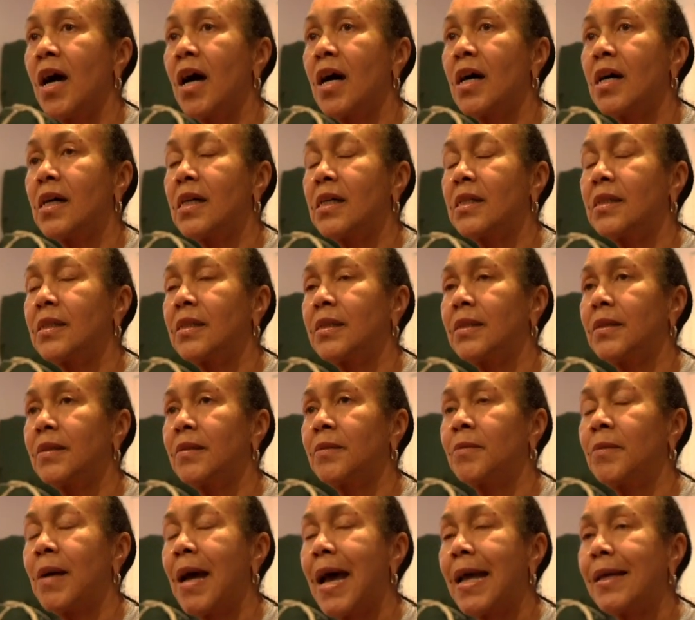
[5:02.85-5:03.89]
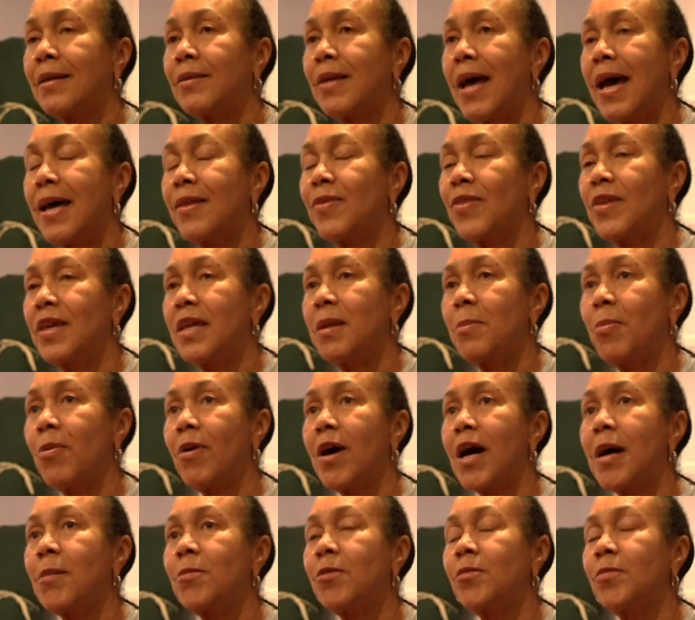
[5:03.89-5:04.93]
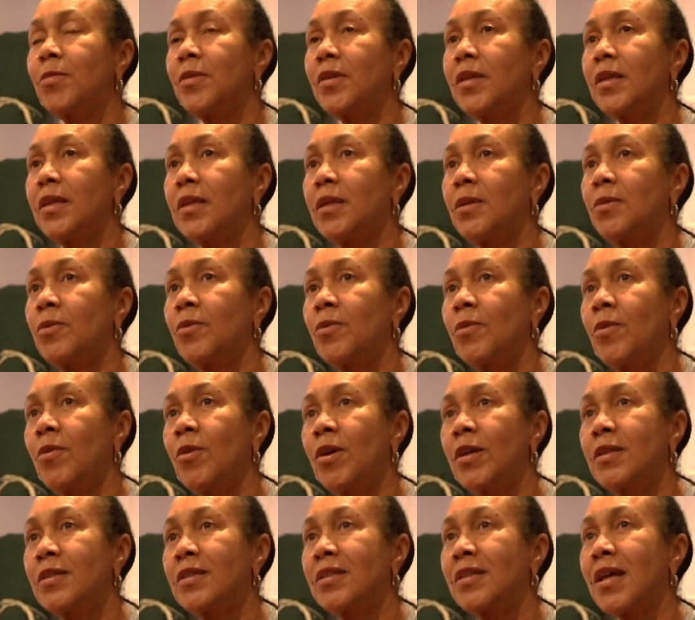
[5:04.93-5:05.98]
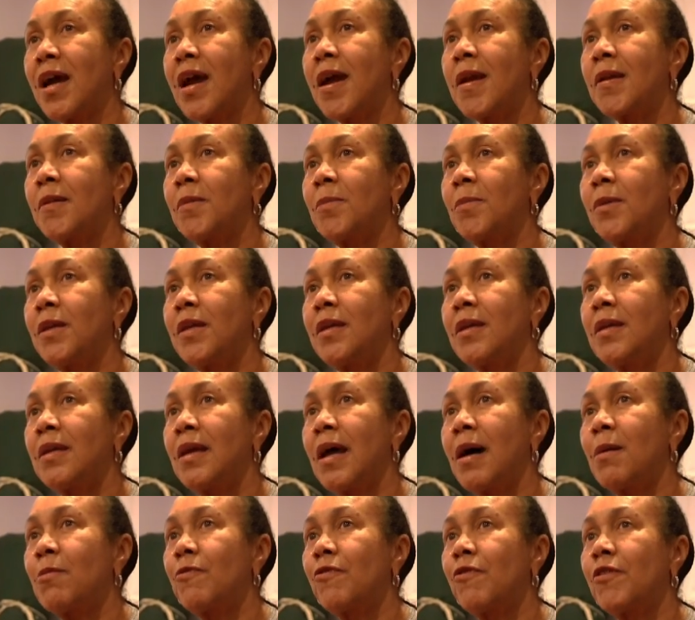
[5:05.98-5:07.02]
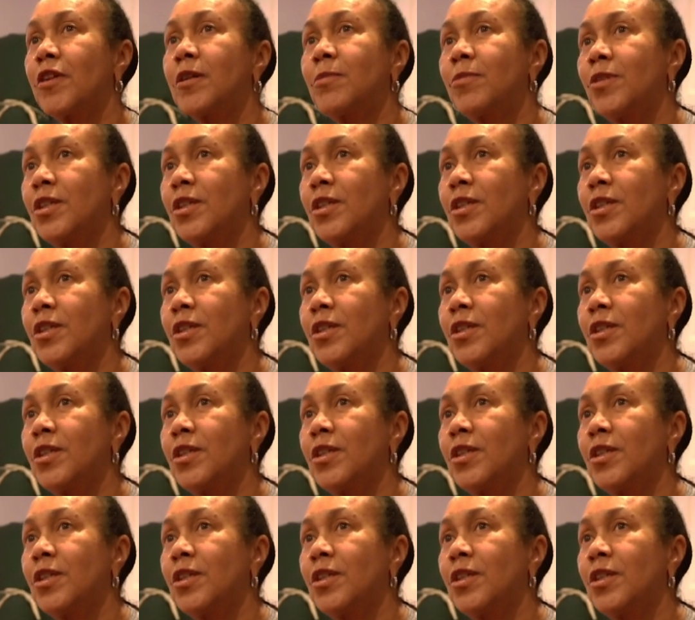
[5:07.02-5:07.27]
I think probably what started me, I'm from